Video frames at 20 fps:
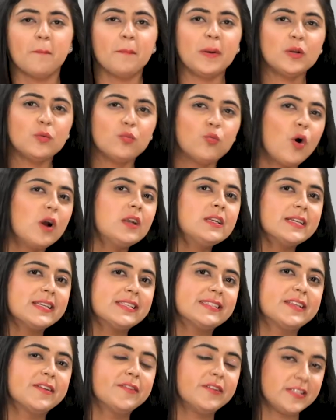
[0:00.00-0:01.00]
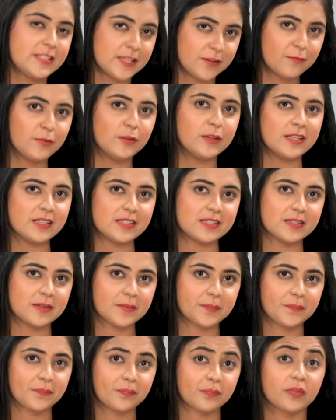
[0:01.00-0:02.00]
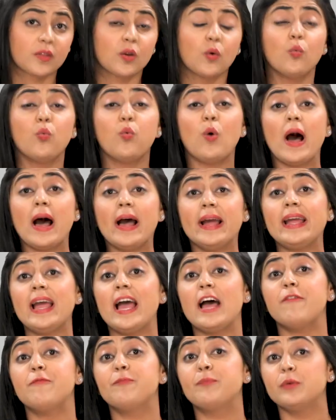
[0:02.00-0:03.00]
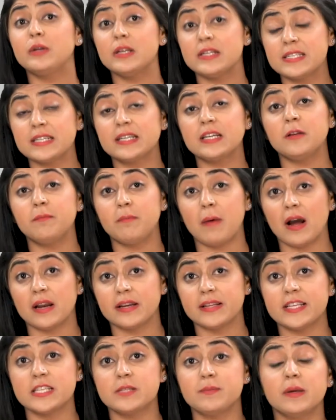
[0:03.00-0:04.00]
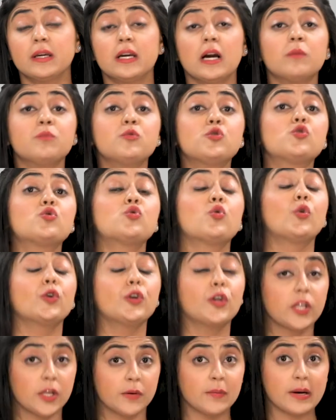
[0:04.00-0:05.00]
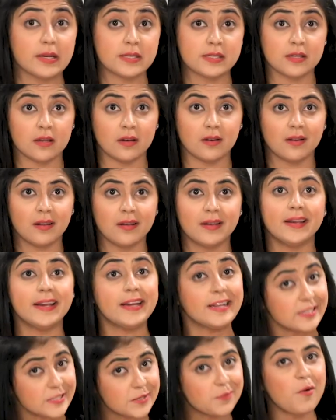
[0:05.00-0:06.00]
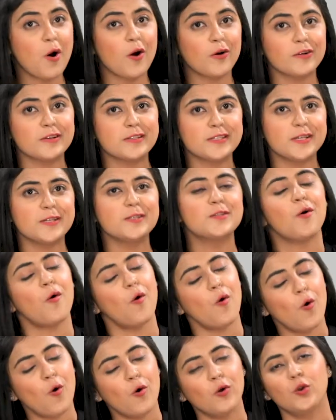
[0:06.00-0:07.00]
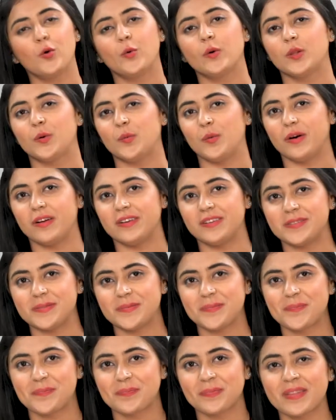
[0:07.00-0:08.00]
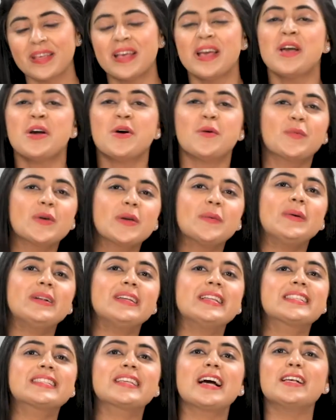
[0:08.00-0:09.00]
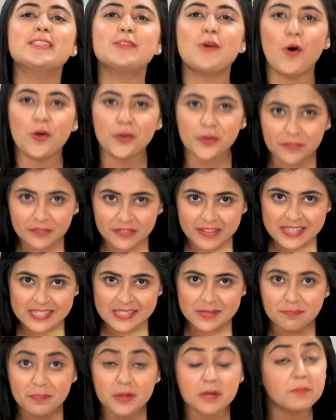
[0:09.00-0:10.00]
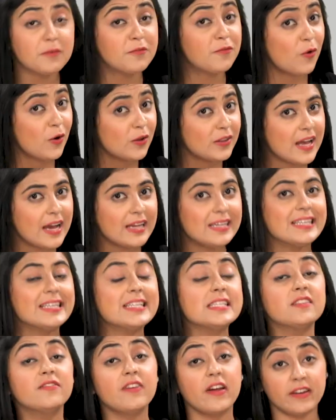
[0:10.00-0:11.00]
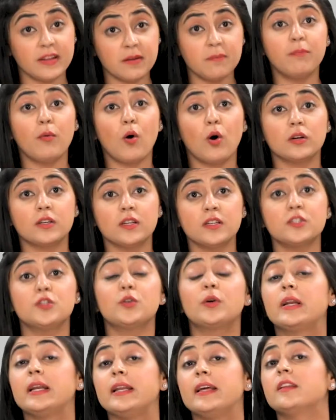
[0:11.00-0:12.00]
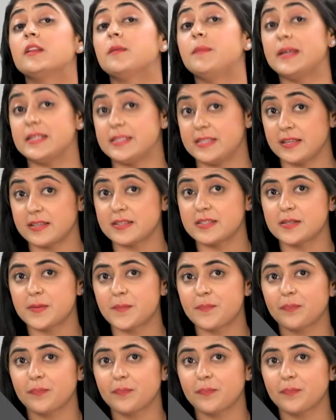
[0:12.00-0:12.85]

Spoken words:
But what is the reason for this? Why have political parties become so universal in democracies all over the world? We will discuss all of this, but before that, it is very important to clear the basics.